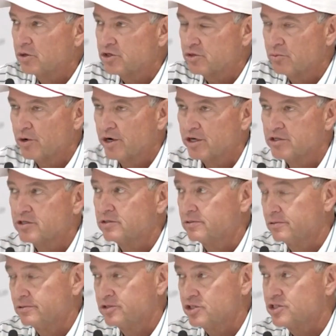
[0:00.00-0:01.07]
we're going to,
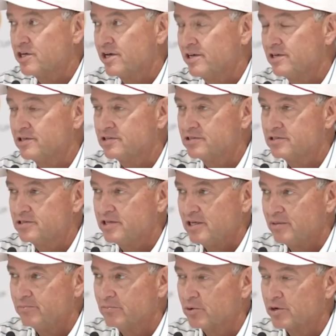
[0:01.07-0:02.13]
just like his
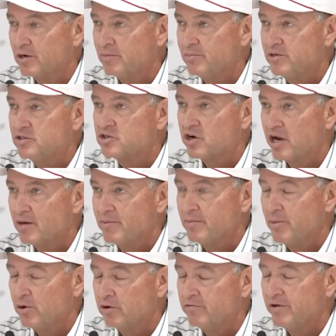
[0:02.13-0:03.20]
team, we're going to be try to
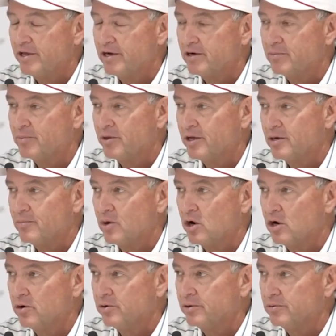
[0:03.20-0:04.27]
be motivated to play
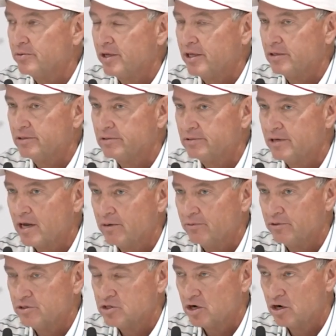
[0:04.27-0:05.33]
tomorrow and not
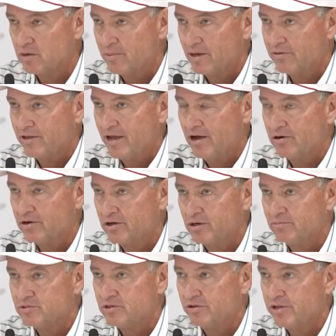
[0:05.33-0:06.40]
really talk about the
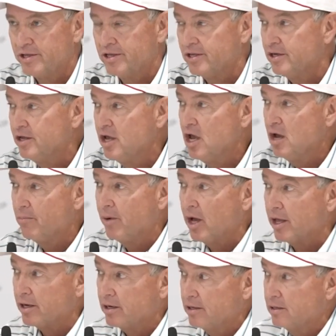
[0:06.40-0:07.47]
outcome till the end.
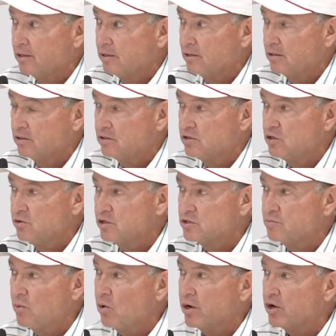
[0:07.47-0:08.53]
But to
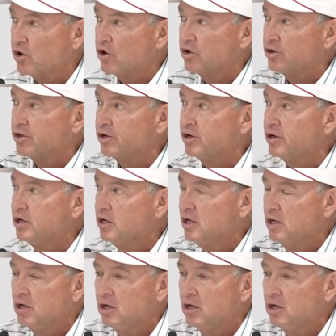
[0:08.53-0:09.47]
his point earlier,